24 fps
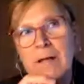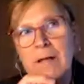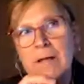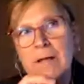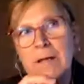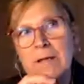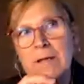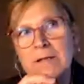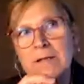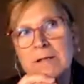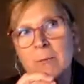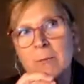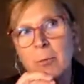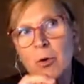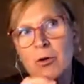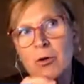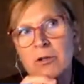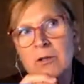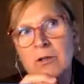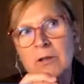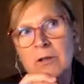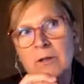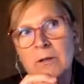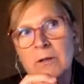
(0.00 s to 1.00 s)
it's
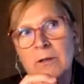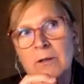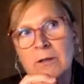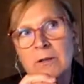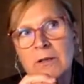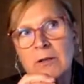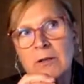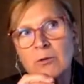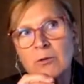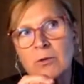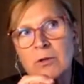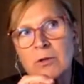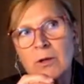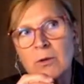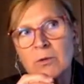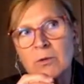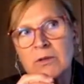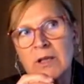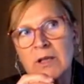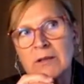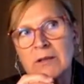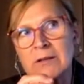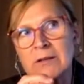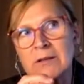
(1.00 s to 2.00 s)
important that we know
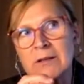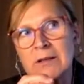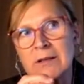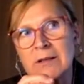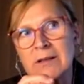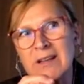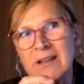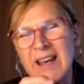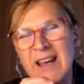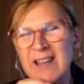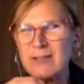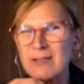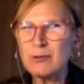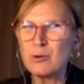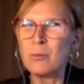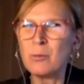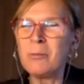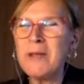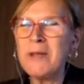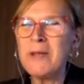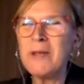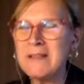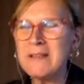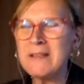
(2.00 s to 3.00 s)
that it has to
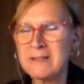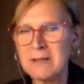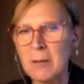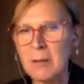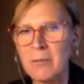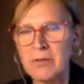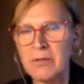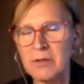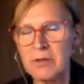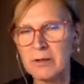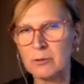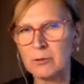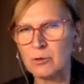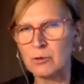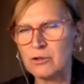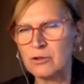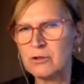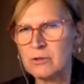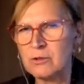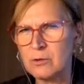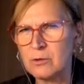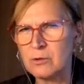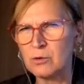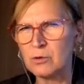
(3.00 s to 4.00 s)
mean something
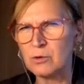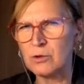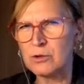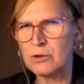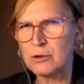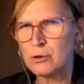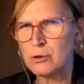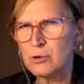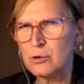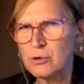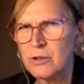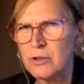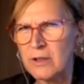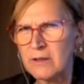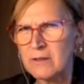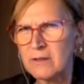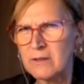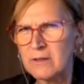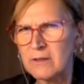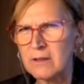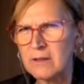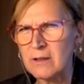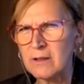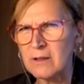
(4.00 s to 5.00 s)
to the
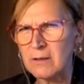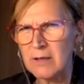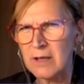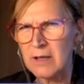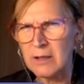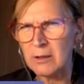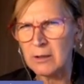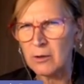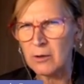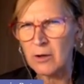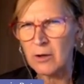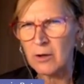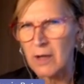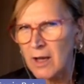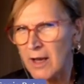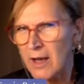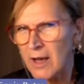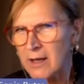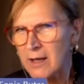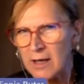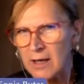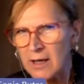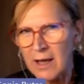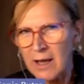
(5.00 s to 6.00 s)
students in
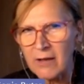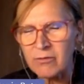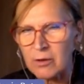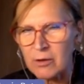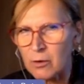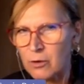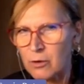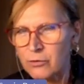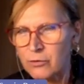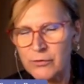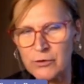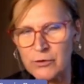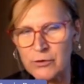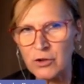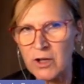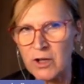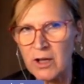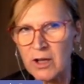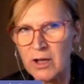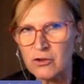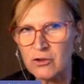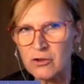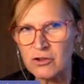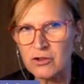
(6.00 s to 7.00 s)
any level of
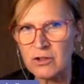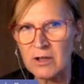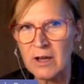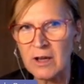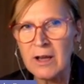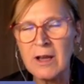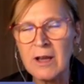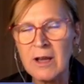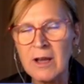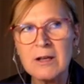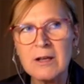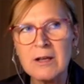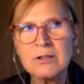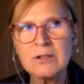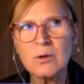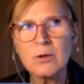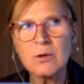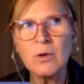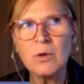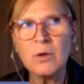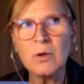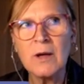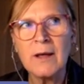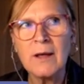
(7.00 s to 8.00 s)
education.
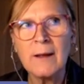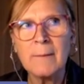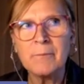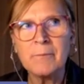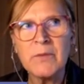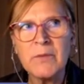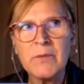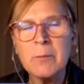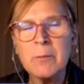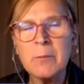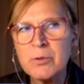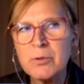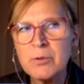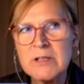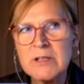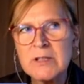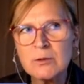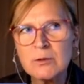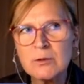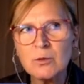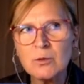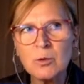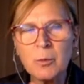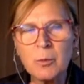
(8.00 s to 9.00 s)
So in
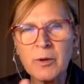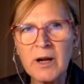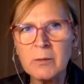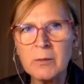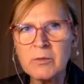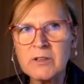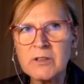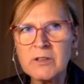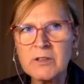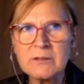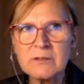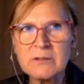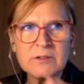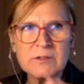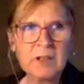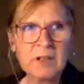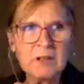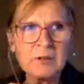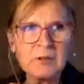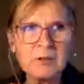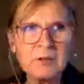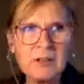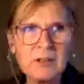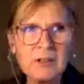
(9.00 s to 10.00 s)
preschool, primary school,
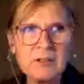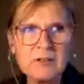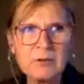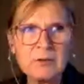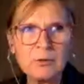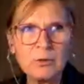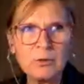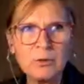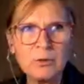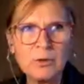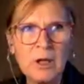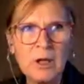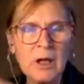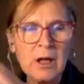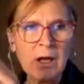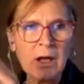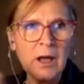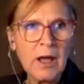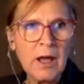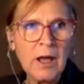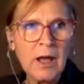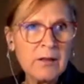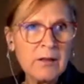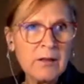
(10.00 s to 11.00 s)
secondary school,
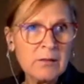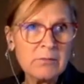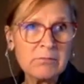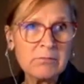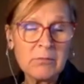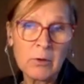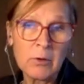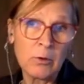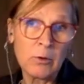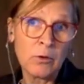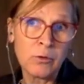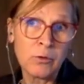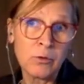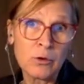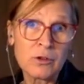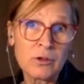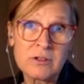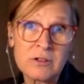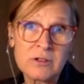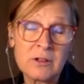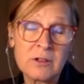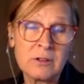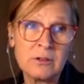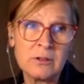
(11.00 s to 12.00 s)
and of
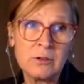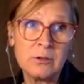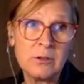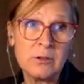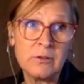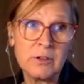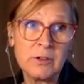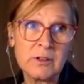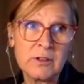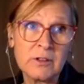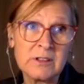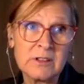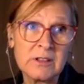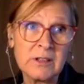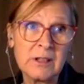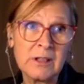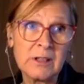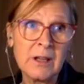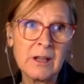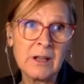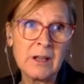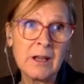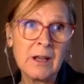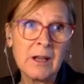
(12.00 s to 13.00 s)
course at the
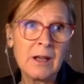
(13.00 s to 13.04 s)
university.